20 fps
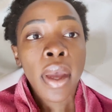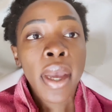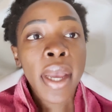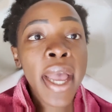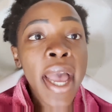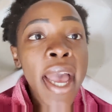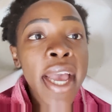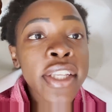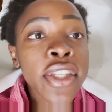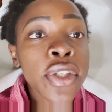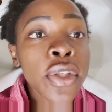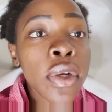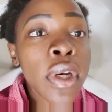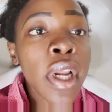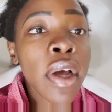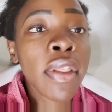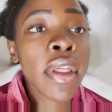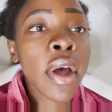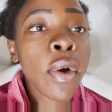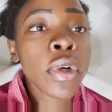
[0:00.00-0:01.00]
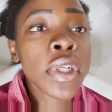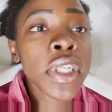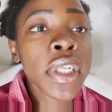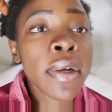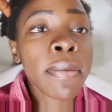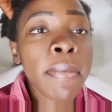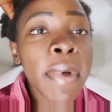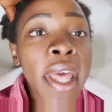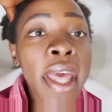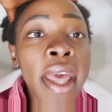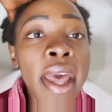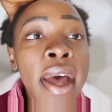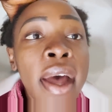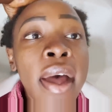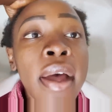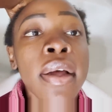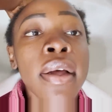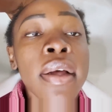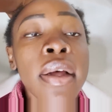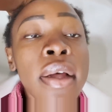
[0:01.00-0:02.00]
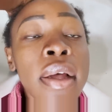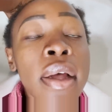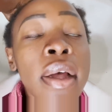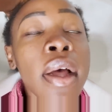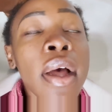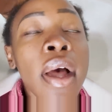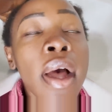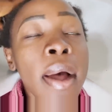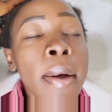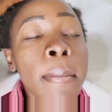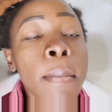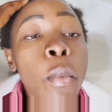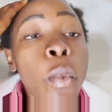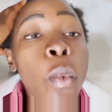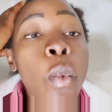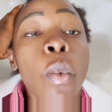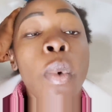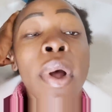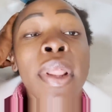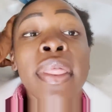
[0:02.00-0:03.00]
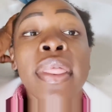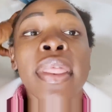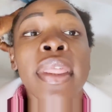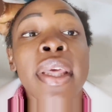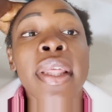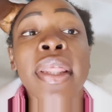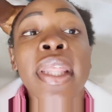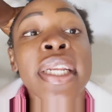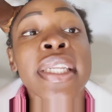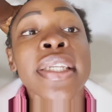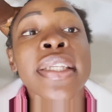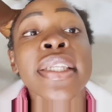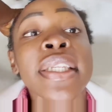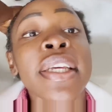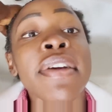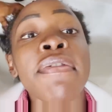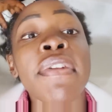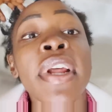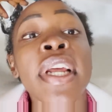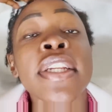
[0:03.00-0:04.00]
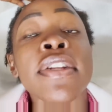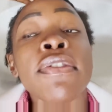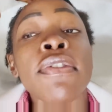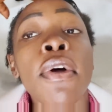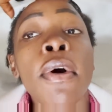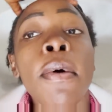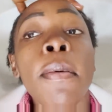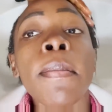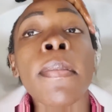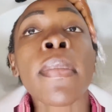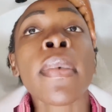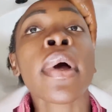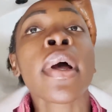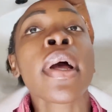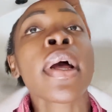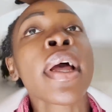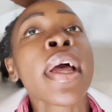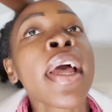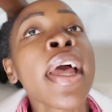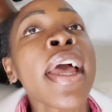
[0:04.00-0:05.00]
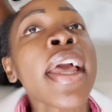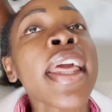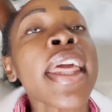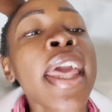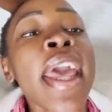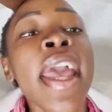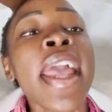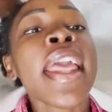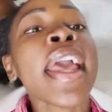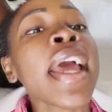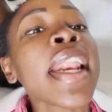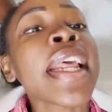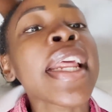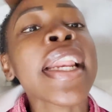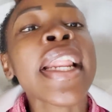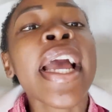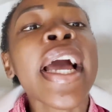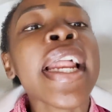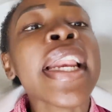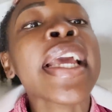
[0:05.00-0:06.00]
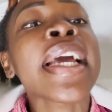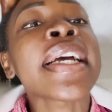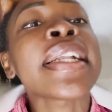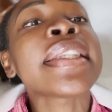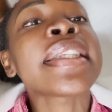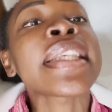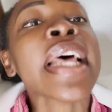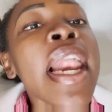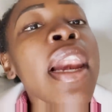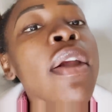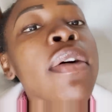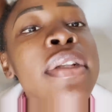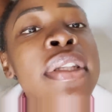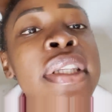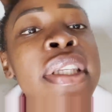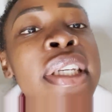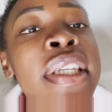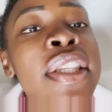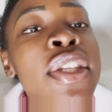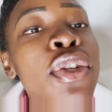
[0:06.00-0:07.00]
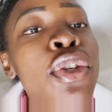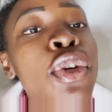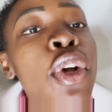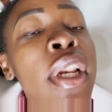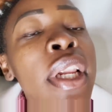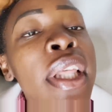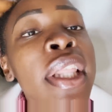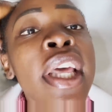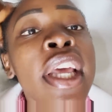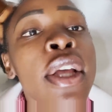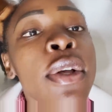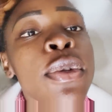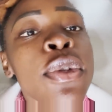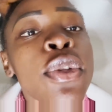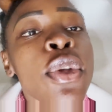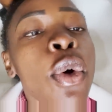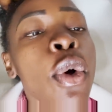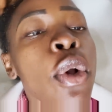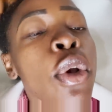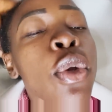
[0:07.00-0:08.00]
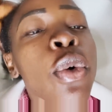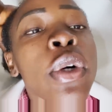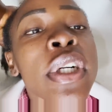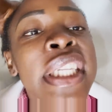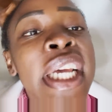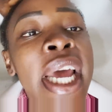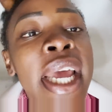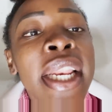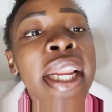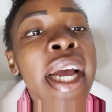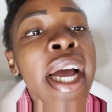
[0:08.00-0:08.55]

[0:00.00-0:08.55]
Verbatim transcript: Guys, so now they're washing my hair. Um, one thing that is different from Kenyan and Ghanaian salons is usually they use cold water in